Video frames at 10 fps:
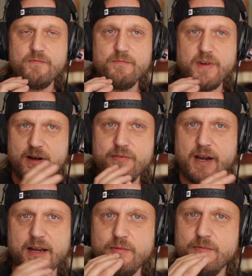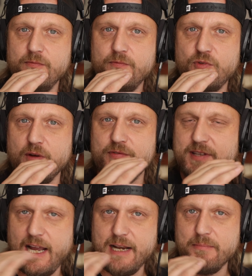Very, very sort of
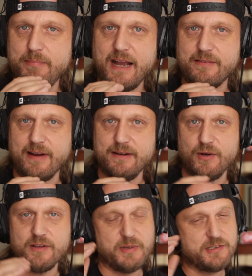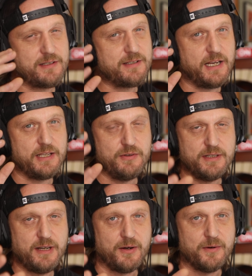silent background noise, but just so that you
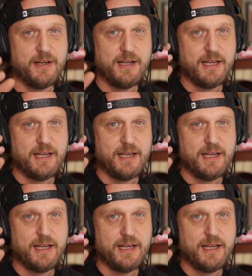know,